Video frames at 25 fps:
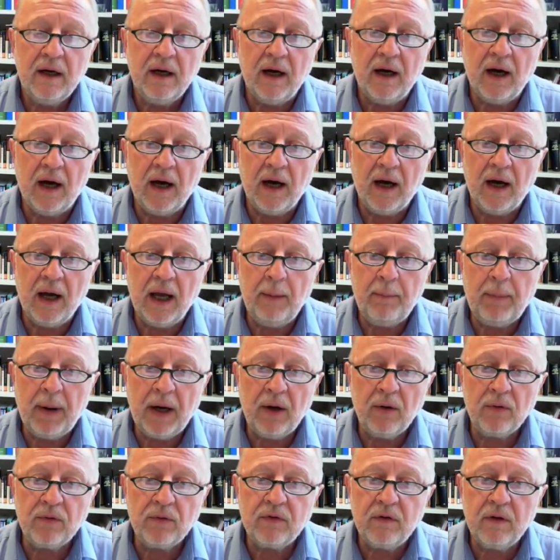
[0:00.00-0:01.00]

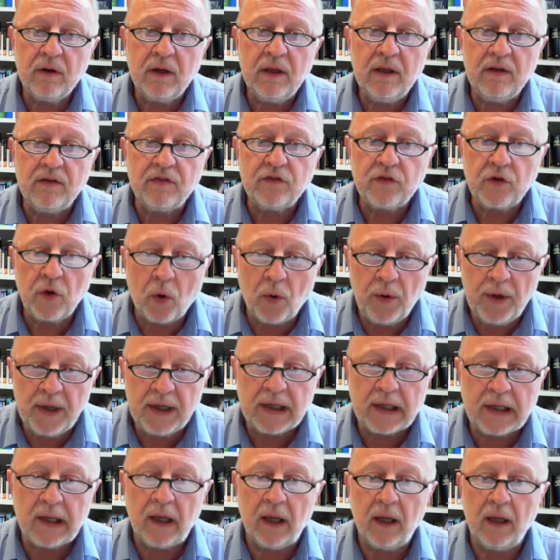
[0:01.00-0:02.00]
about
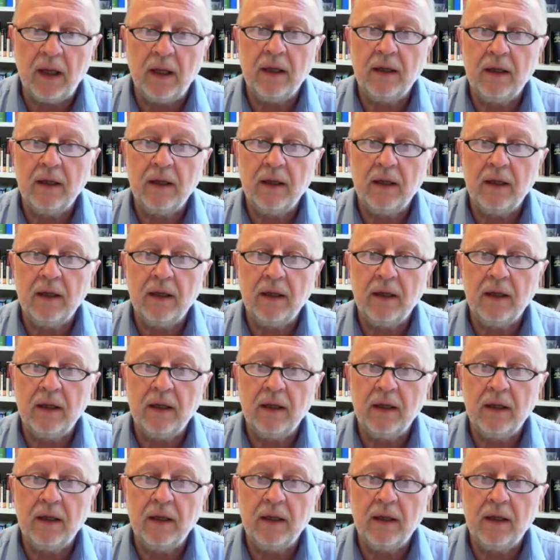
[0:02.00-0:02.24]
historical